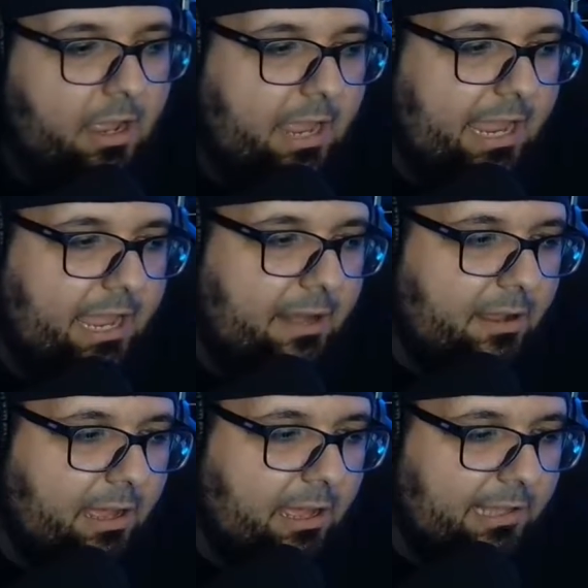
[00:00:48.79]
and
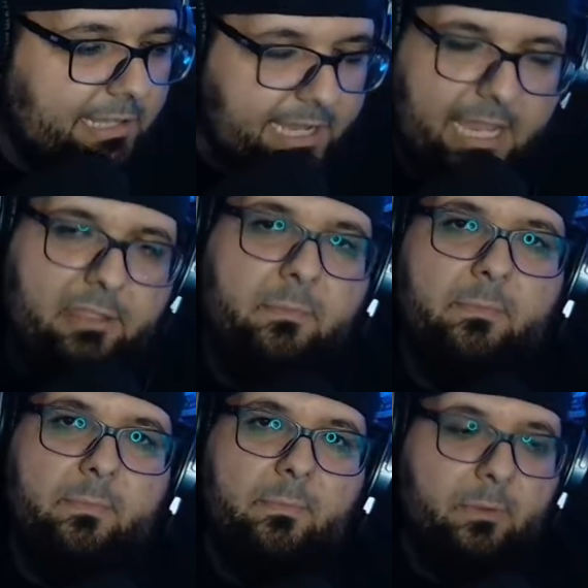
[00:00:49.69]
Lee had
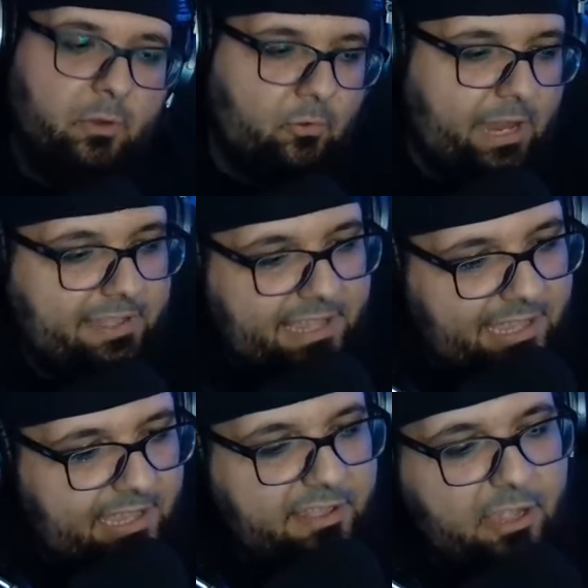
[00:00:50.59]
some
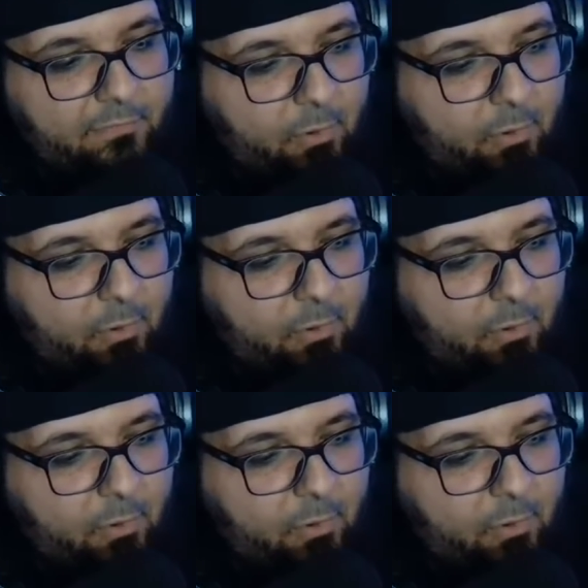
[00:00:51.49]
crazy stuff at